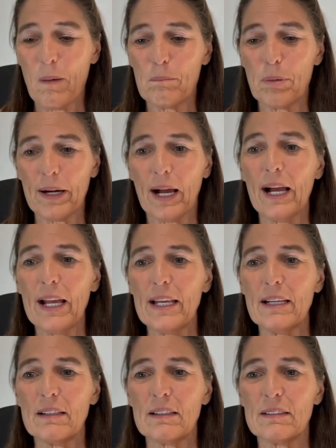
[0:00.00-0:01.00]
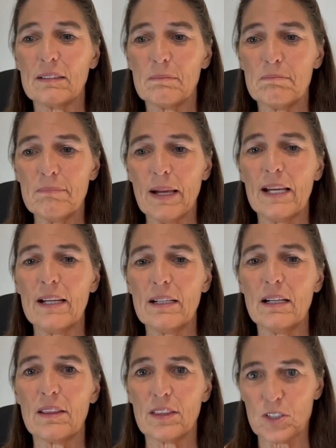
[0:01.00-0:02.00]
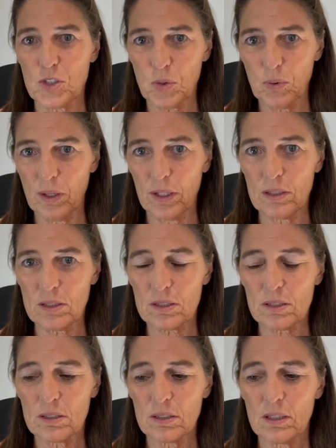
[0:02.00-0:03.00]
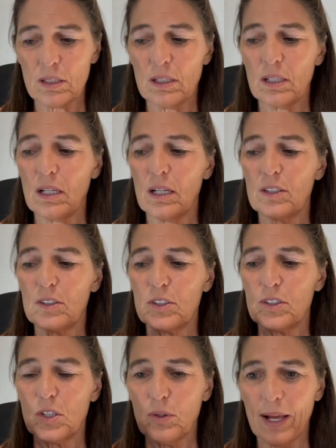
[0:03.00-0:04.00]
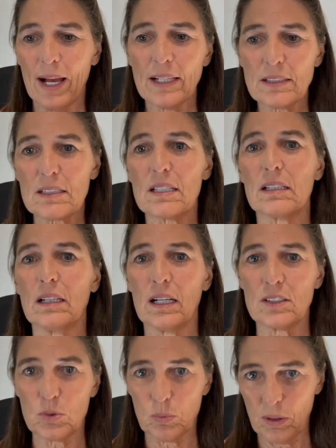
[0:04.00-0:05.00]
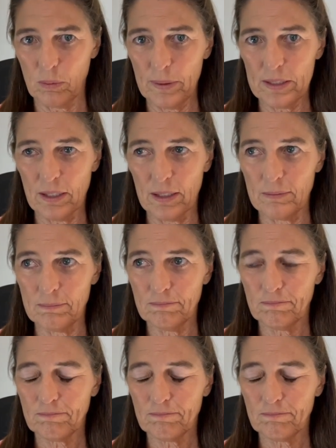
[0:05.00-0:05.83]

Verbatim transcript: But I made the choice to ask that God's will be done.